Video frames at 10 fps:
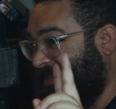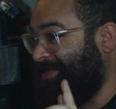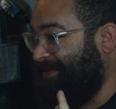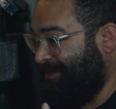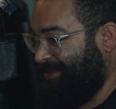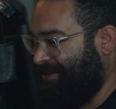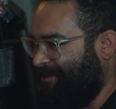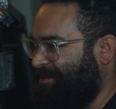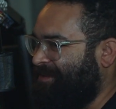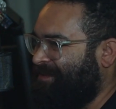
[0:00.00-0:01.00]

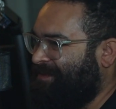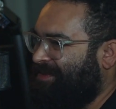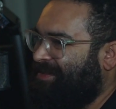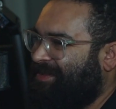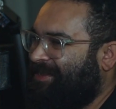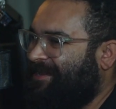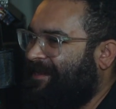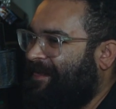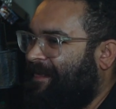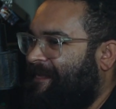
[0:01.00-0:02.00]

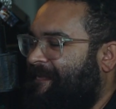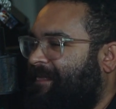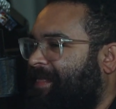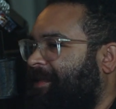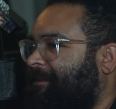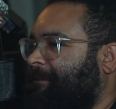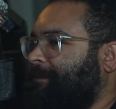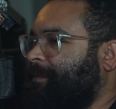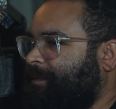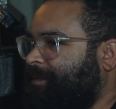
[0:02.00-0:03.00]

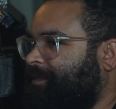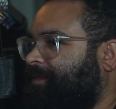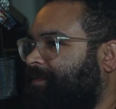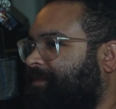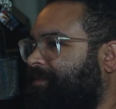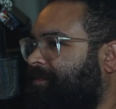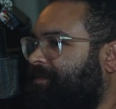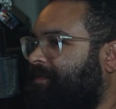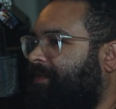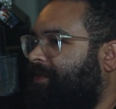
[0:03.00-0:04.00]

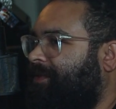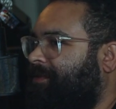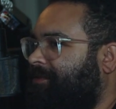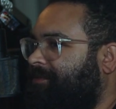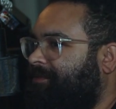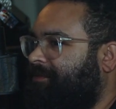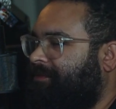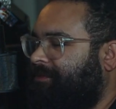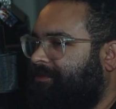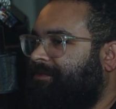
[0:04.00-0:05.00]

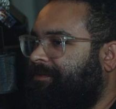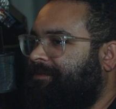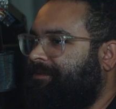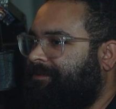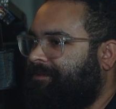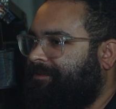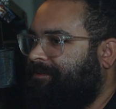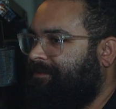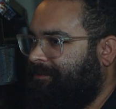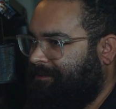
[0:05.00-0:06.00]

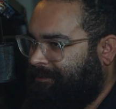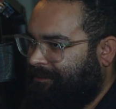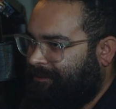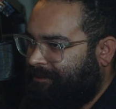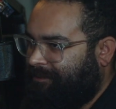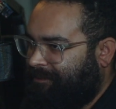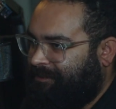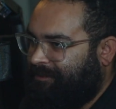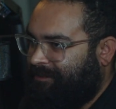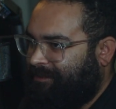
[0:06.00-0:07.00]

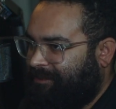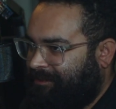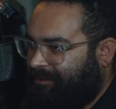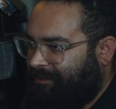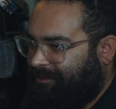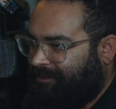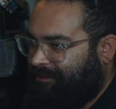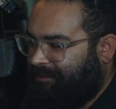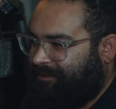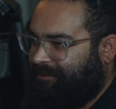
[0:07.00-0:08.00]
(not speaking)